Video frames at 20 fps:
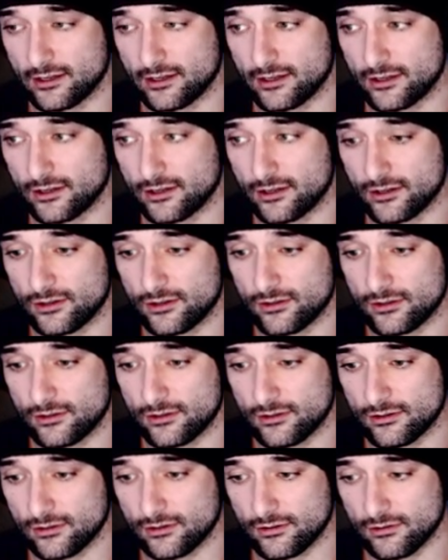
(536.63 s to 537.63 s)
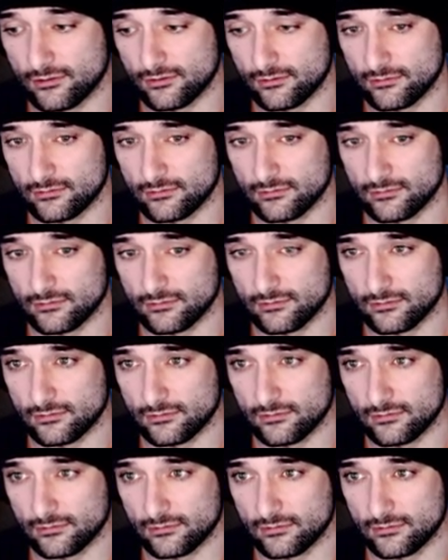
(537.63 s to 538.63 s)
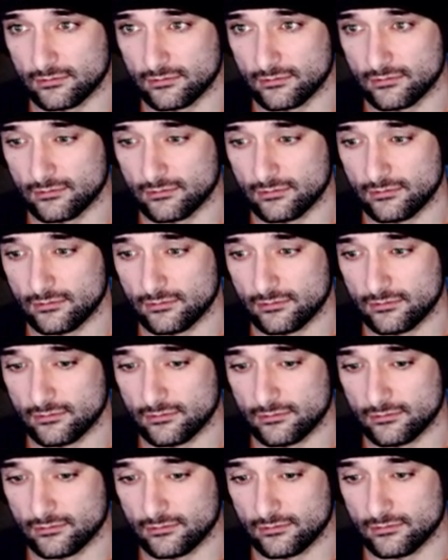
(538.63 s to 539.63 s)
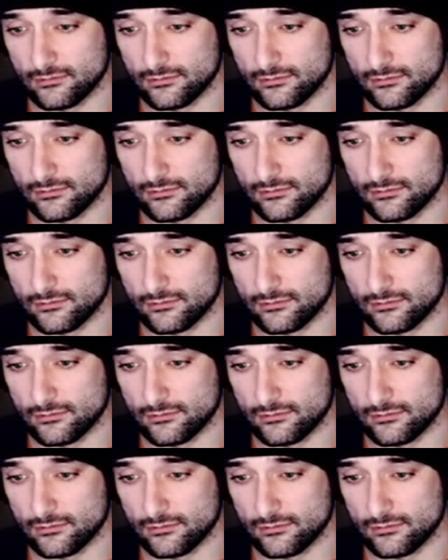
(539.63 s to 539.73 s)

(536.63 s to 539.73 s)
Nobody speaks.